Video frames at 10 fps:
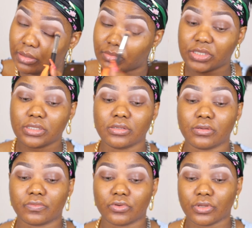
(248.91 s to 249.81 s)
I'm thinking
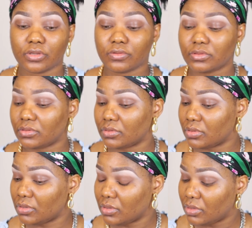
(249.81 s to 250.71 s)
of going
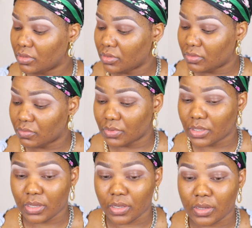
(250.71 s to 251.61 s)

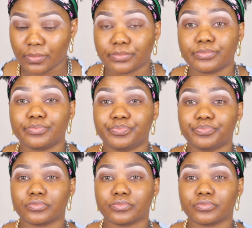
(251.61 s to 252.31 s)
with um,